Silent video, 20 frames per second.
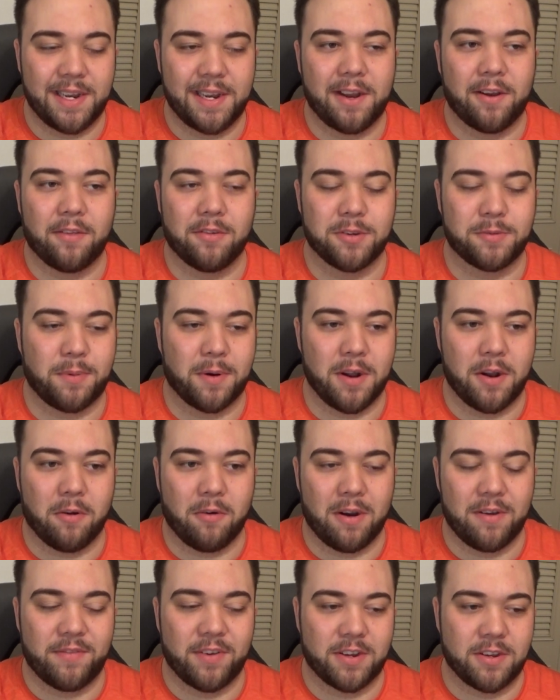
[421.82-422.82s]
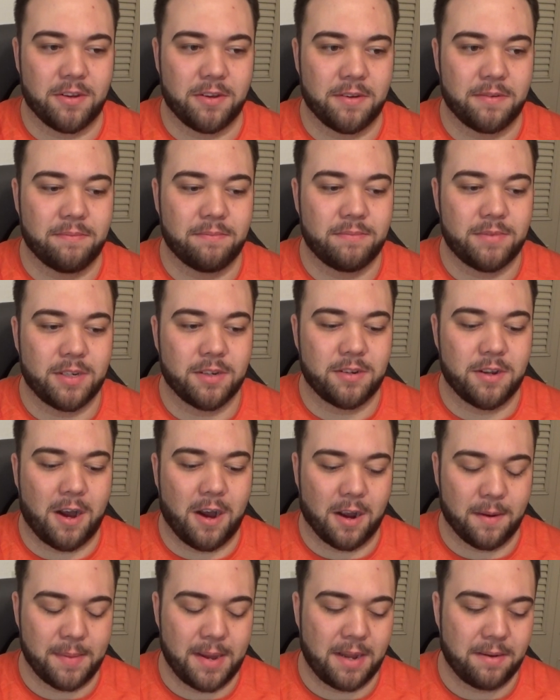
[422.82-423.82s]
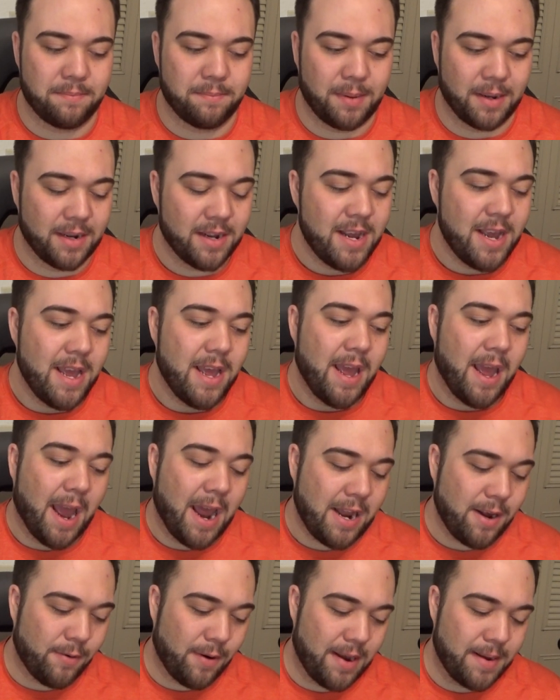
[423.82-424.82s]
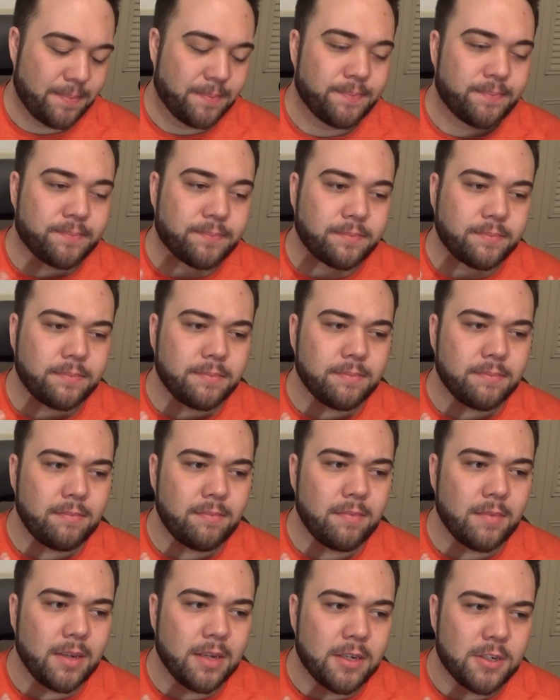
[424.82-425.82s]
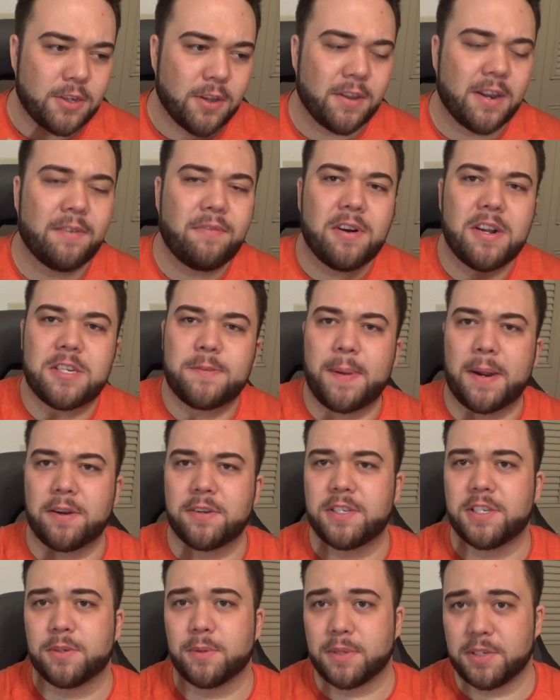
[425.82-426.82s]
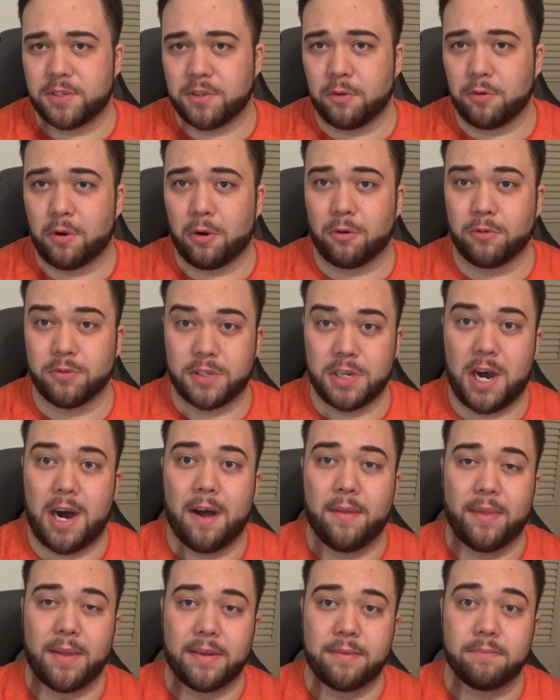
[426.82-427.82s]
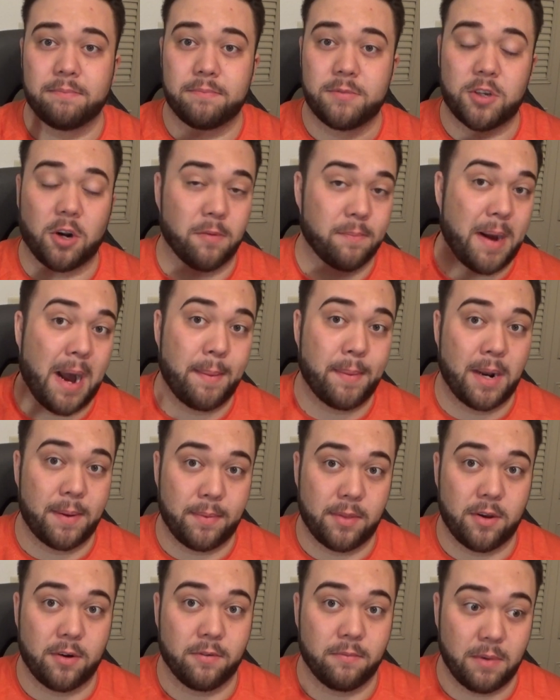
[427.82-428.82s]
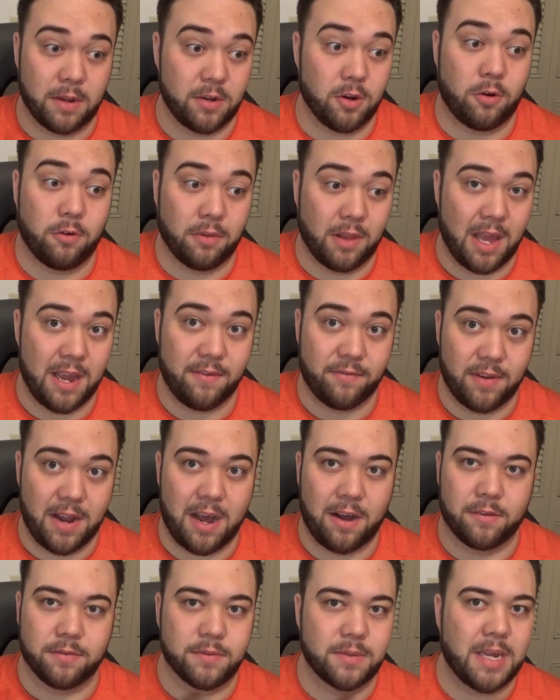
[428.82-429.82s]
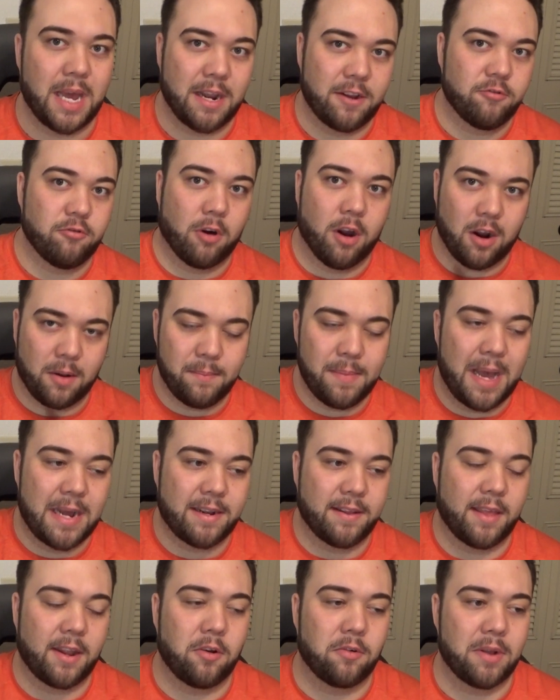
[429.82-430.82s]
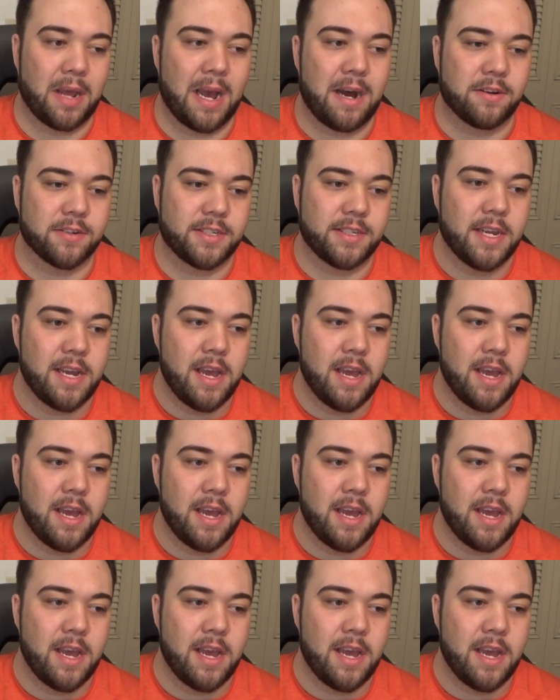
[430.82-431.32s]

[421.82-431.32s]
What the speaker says: in here that was pretty horrific to talk about. But anyway, so the different experiences with this little girl, Dawn, that started popping up in their adult life now, it's kind of drawn them back to that old house.